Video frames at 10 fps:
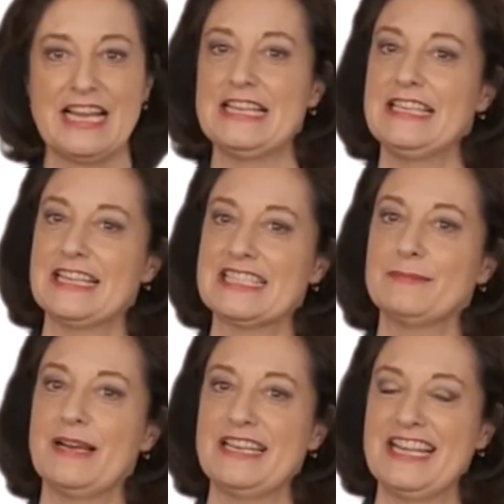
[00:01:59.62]
And yes,
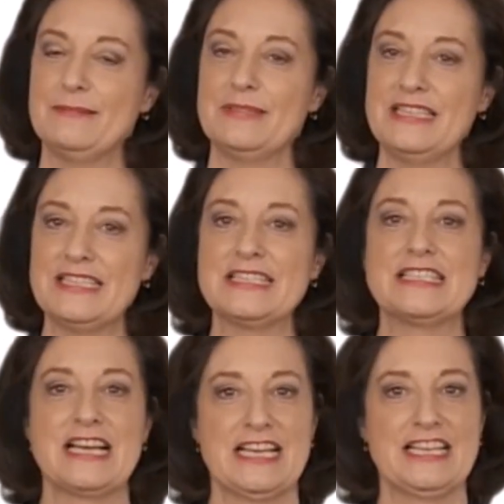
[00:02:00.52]
my name is
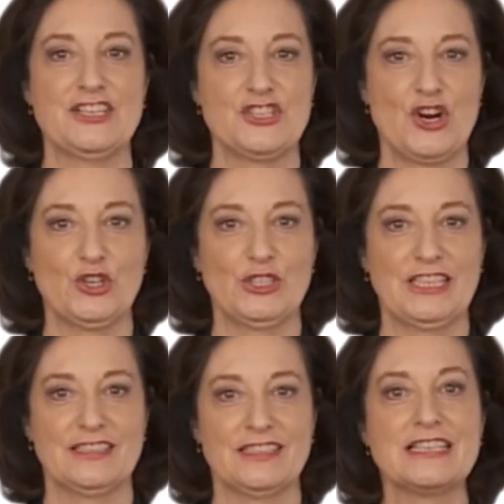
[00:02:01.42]
Diane
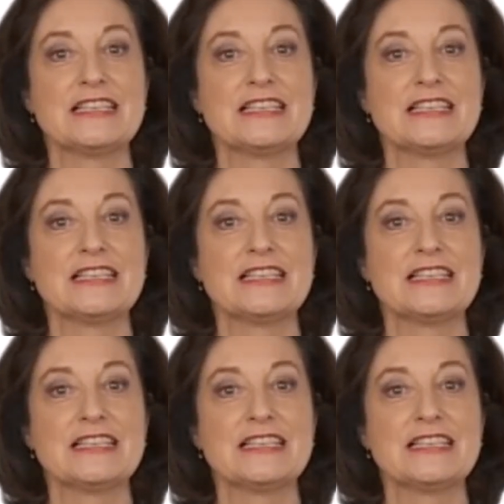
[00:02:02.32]
Darling.